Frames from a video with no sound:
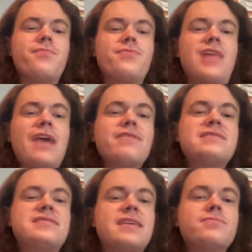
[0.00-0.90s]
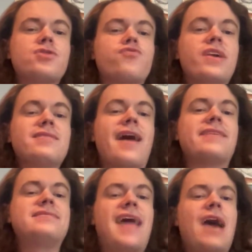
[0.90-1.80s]
Lyra seemed to
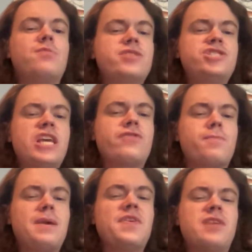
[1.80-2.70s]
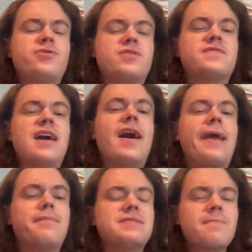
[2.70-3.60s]
realize that, whether she can repeat this hundreds of
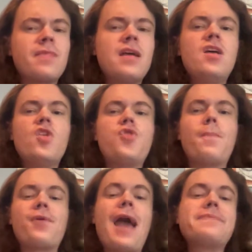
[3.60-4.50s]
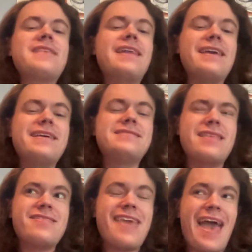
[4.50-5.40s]
times. Though perhaps that is,
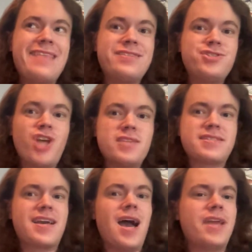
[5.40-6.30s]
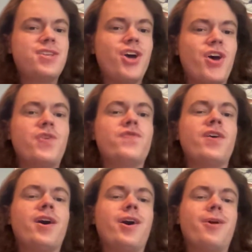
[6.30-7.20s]
in the end, just kind of
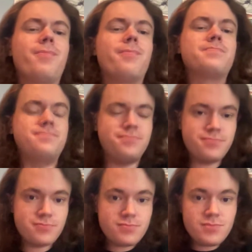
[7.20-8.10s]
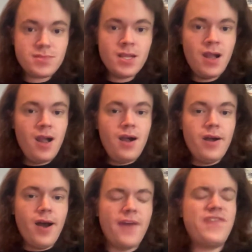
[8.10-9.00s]
a
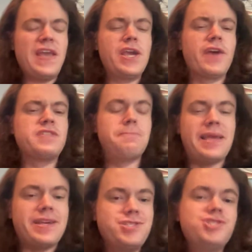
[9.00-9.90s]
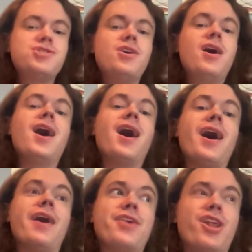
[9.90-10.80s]
figure of speech.
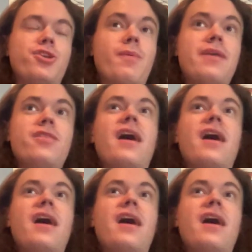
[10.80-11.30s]
No